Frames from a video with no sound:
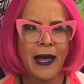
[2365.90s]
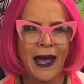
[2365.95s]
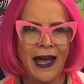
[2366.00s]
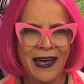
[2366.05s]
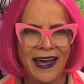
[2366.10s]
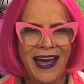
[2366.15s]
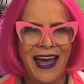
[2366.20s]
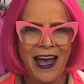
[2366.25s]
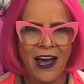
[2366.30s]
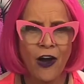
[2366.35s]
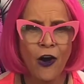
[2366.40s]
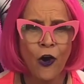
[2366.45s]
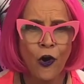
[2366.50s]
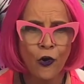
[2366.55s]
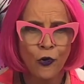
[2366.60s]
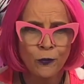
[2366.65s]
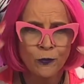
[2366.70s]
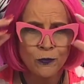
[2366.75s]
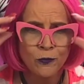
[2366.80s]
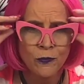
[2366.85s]
at
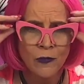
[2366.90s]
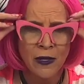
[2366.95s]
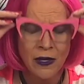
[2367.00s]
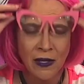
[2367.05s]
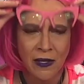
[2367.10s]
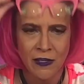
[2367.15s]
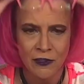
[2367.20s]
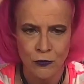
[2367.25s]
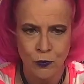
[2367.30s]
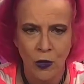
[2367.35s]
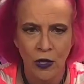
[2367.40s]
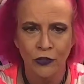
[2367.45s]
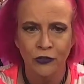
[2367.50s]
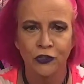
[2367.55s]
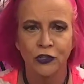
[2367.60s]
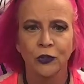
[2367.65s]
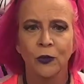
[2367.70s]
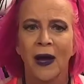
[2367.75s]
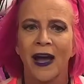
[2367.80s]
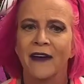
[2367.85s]
home as well
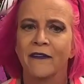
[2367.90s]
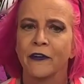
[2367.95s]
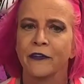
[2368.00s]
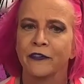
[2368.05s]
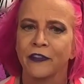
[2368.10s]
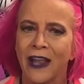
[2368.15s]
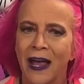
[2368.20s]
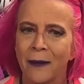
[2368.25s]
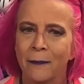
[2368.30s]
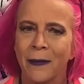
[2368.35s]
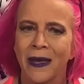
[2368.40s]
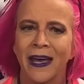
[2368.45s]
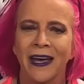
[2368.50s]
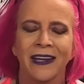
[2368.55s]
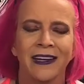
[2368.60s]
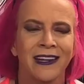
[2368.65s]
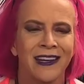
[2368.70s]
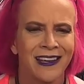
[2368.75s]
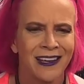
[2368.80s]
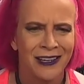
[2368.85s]
too. I have a
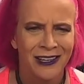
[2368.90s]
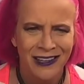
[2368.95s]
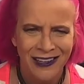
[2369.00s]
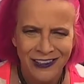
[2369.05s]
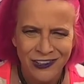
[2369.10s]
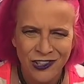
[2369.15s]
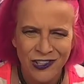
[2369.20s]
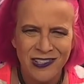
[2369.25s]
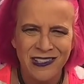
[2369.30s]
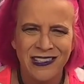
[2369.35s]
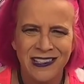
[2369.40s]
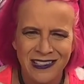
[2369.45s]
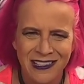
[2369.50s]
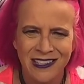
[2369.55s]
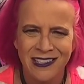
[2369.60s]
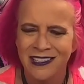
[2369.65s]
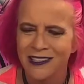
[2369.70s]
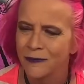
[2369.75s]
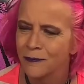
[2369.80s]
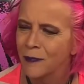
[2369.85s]
flatbed. I just need
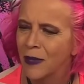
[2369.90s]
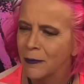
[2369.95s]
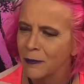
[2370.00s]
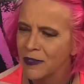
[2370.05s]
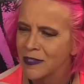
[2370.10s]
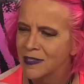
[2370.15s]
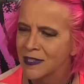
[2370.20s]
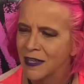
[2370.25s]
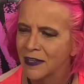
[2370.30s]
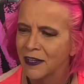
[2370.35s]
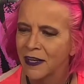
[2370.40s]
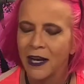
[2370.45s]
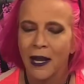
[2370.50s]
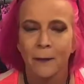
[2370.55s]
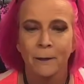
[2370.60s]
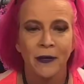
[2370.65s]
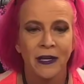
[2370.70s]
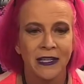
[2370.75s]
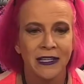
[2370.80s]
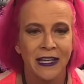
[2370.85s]
to maybe set it
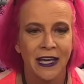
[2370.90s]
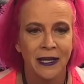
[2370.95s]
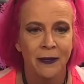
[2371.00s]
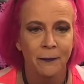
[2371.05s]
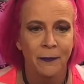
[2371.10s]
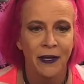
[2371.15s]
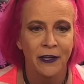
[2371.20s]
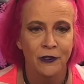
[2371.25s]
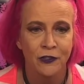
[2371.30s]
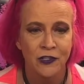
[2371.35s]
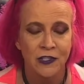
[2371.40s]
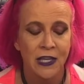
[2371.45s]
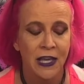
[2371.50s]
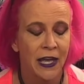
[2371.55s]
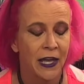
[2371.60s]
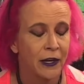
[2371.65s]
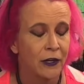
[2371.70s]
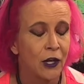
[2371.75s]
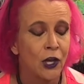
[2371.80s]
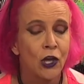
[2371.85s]
up and get a better
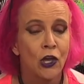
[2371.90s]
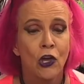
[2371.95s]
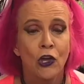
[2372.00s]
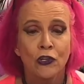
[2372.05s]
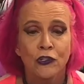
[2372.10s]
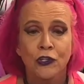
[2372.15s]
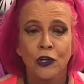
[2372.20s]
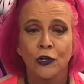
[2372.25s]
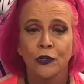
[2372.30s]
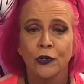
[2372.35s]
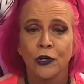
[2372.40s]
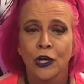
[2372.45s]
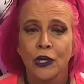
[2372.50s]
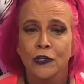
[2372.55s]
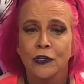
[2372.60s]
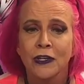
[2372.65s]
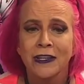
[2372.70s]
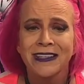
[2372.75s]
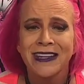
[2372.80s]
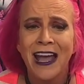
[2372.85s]
scan. So
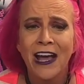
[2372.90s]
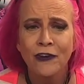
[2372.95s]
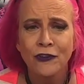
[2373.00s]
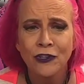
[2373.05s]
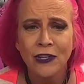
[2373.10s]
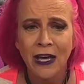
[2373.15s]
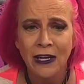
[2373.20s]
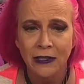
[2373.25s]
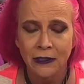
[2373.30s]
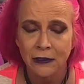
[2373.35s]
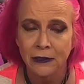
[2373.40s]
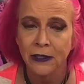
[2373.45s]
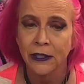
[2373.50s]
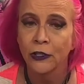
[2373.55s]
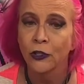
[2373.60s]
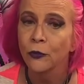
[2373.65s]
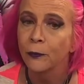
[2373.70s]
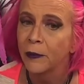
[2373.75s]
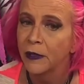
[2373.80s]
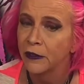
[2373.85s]
now you got a
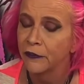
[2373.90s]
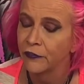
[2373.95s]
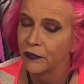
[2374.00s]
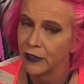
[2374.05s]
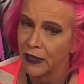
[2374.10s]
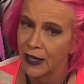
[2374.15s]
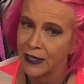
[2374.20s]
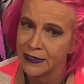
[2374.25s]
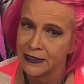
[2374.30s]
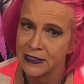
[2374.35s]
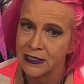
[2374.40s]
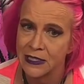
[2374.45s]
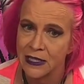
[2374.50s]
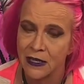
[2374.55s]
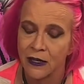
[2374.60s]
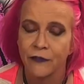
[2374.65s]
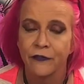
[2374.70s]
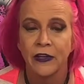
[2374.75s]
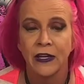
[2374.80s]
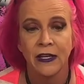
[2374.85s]
little bit of an idea
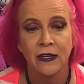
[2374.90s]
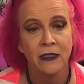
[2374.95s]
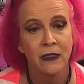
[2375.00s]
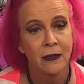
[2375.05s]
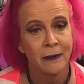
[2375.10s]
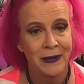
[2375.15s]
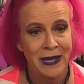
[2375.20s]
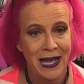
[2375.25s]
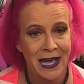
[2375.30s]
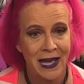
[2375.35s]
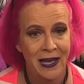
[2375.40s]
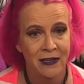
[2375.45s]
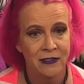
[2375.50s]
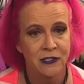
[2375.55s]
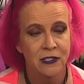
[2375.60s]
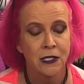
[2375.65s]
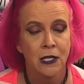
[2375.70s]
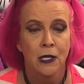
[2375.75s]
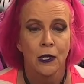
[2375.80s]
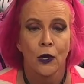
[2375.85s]
of, in the
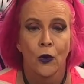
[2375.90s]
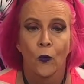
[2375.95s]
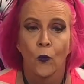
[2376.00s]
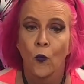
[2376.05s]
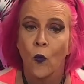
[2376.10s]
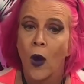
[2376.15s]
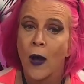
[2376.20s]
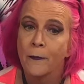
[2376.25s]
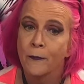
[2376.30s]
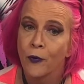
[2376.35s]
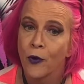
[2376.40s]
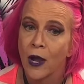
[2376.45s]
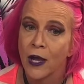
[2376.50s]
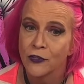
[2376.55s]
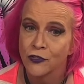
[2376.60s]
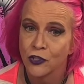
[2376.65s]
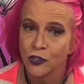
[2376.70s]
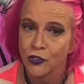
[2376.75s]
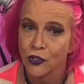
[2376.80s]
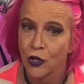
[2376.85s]
past, what
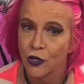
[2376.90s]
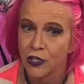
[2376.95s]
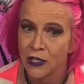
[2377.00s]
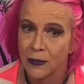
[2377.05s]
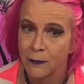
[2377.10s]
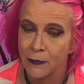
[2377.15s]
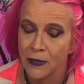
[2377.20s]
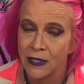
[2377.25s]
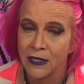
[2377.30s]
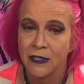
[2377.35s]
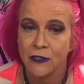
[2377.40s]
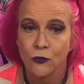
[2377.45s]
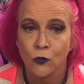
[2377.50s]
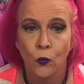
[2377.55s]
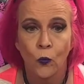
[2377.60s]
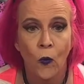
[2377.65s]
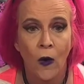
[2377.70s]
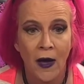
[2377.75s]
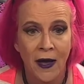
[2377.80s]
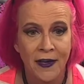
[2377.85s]
Project Archimedes
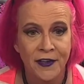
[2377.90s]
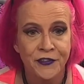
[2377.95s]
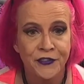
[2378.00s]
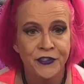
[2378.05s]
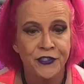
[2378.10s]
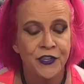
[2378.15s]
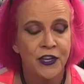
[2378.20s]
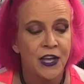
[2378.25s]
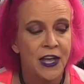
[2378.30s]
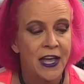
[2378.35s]
was